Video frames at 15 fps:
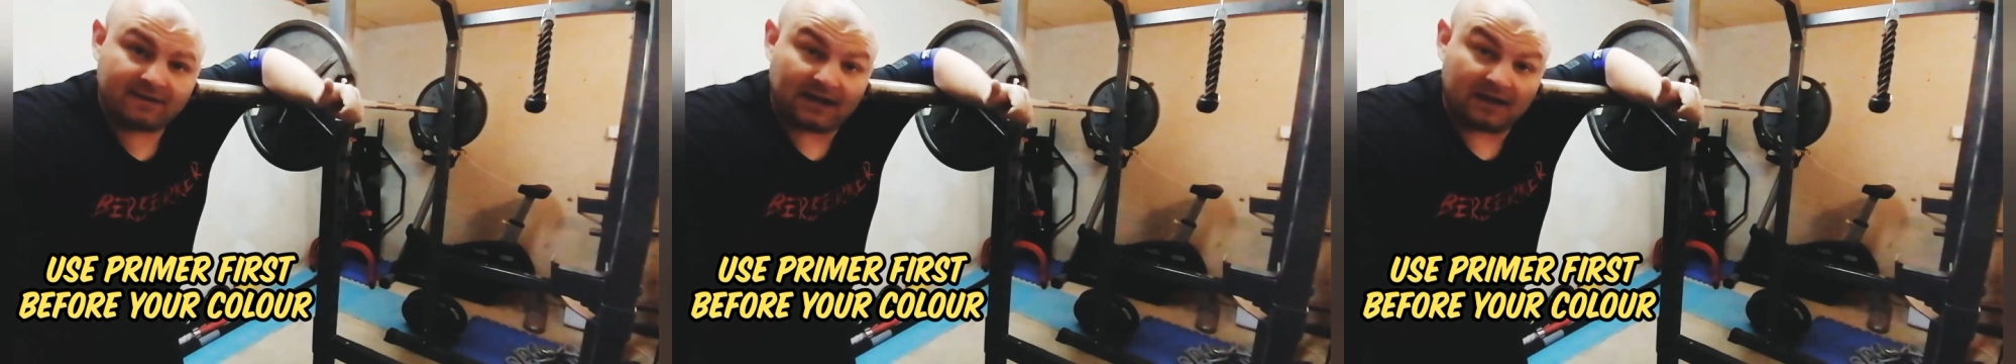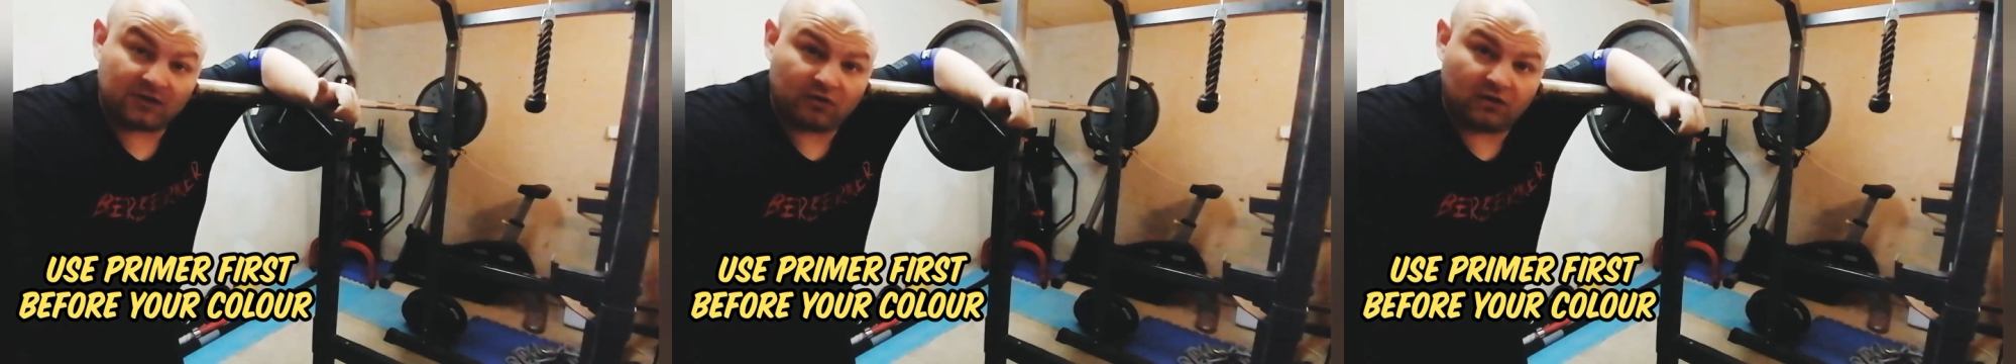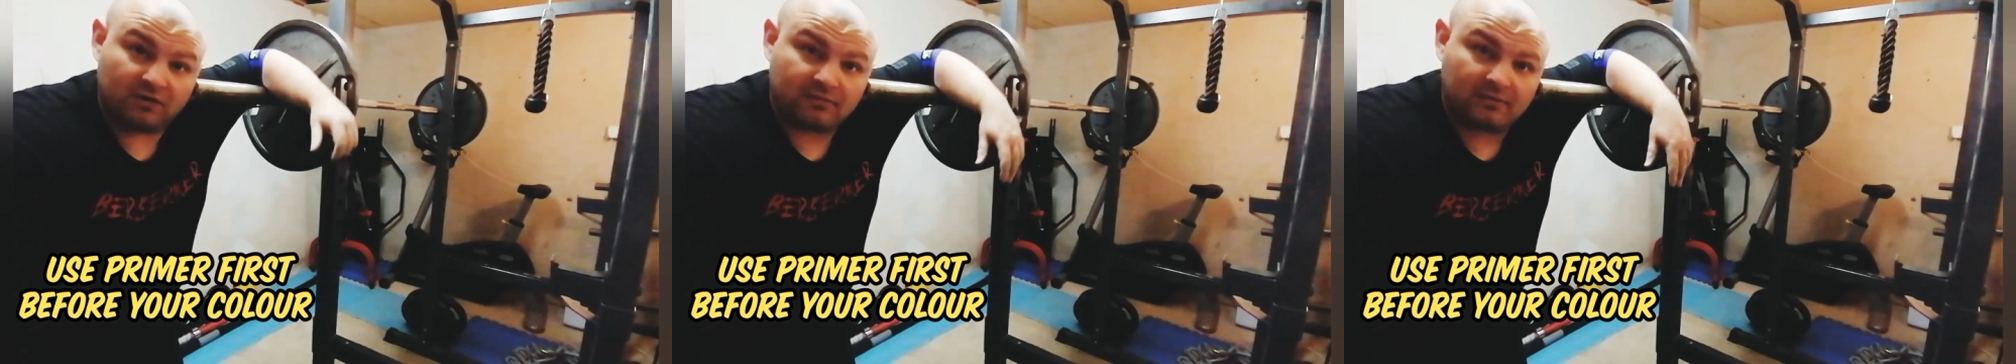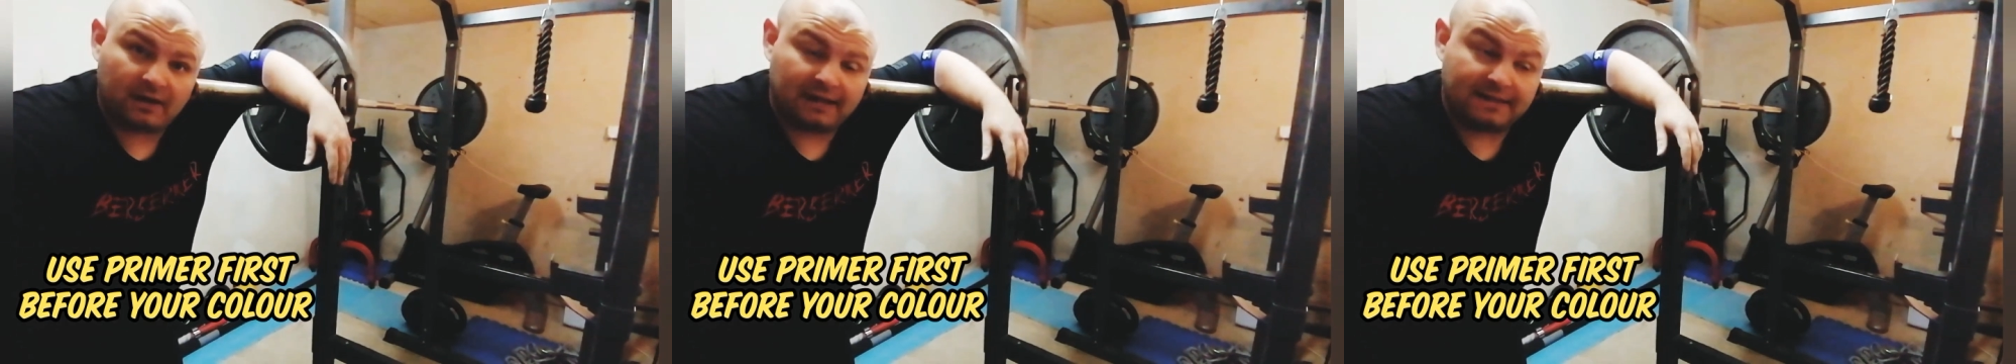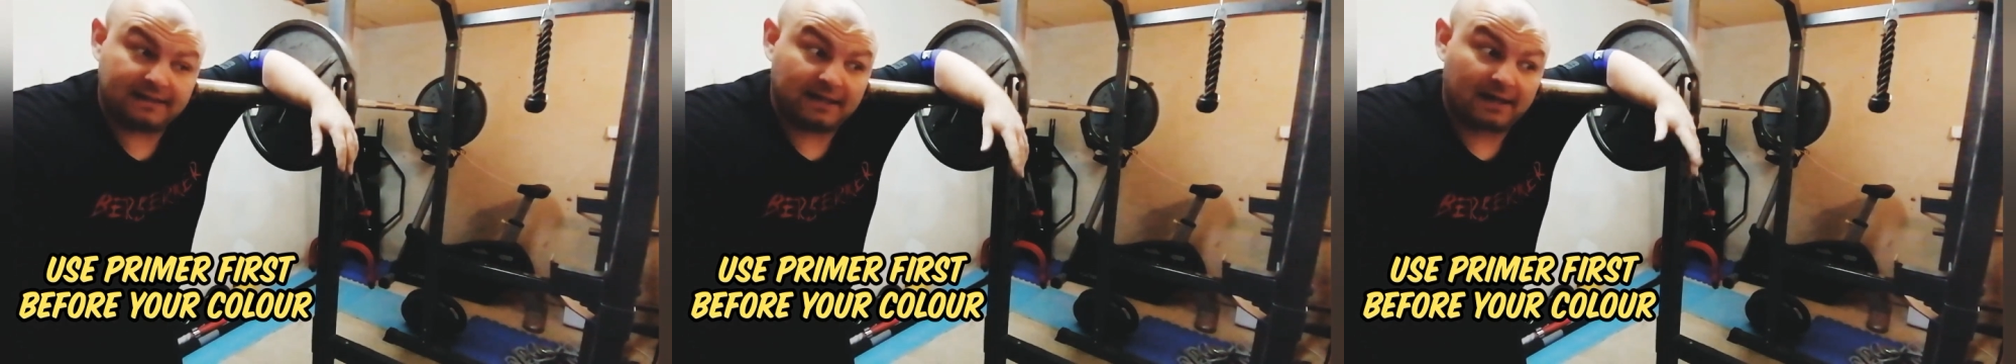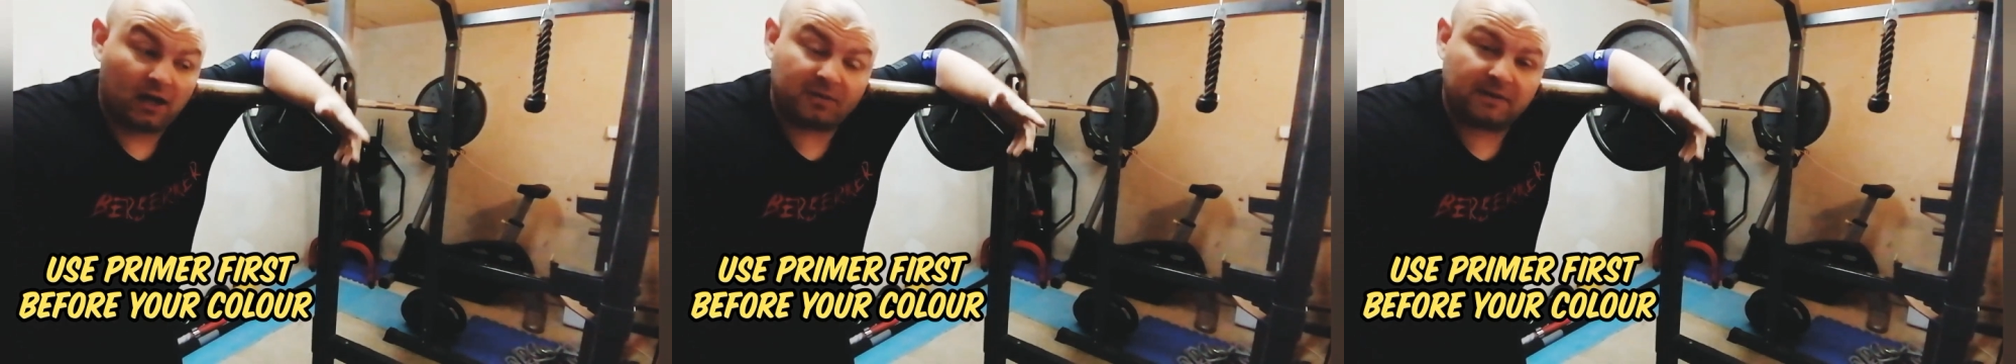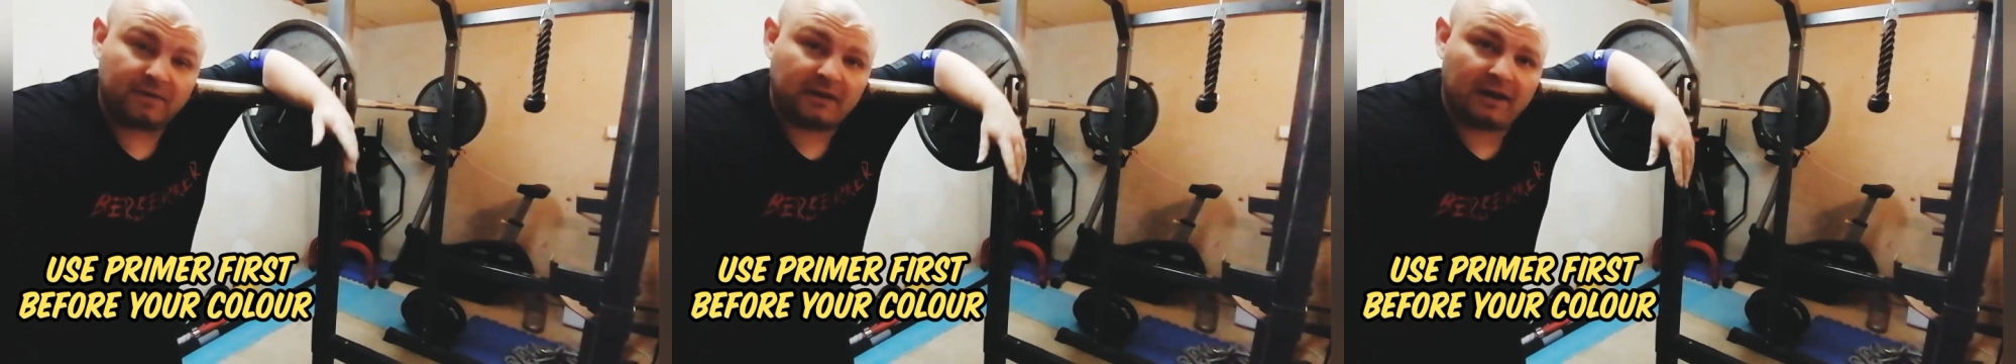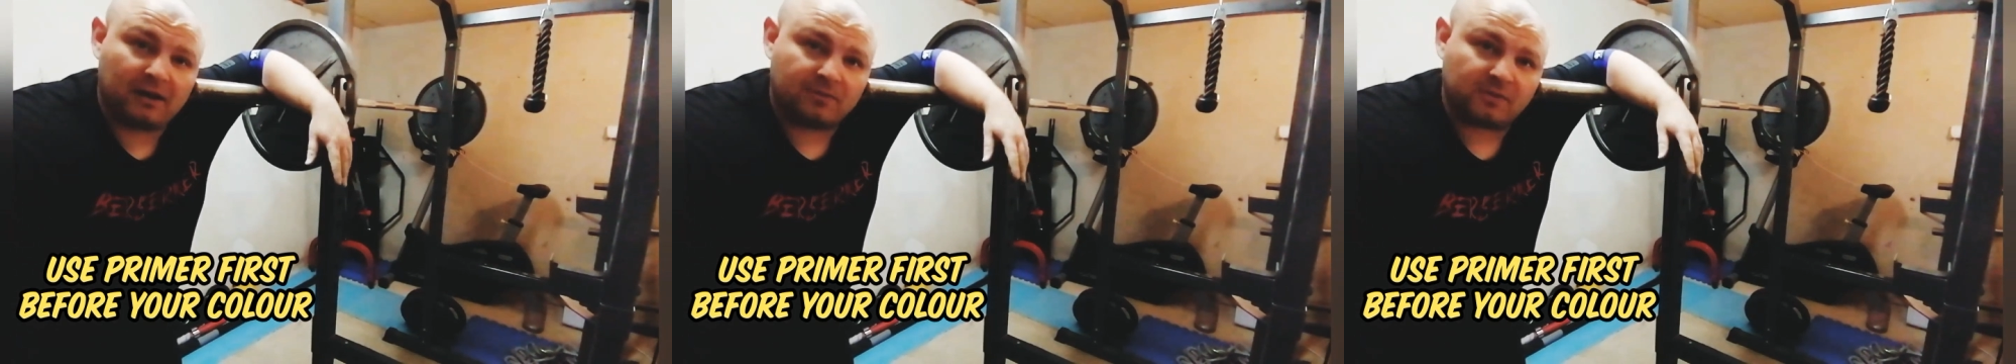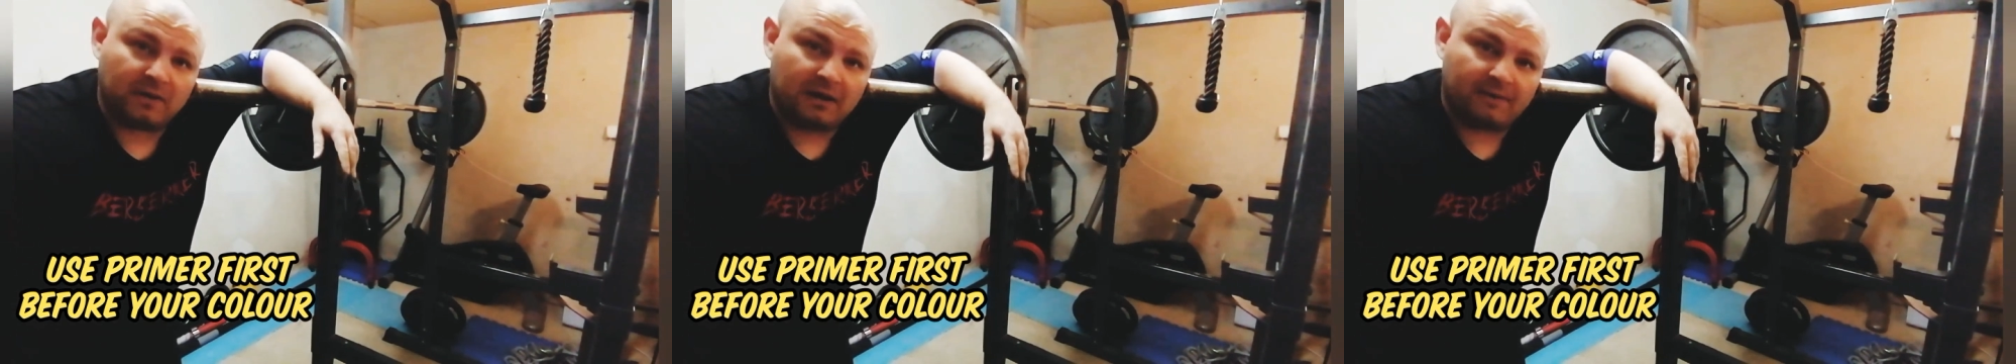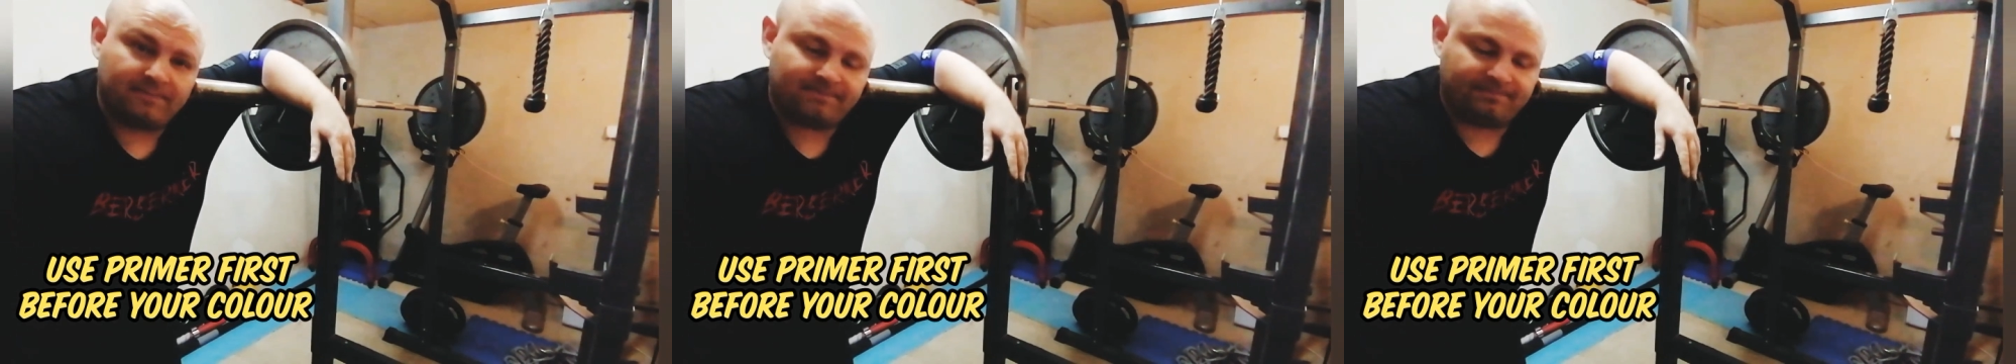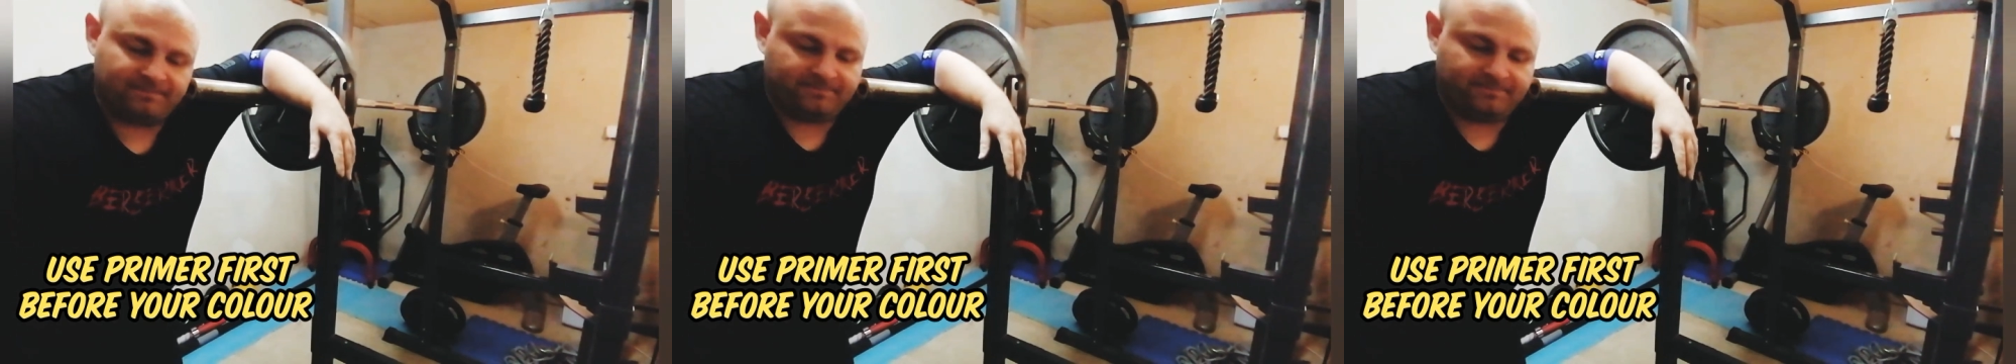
stay strong, and I hope this video helps you out.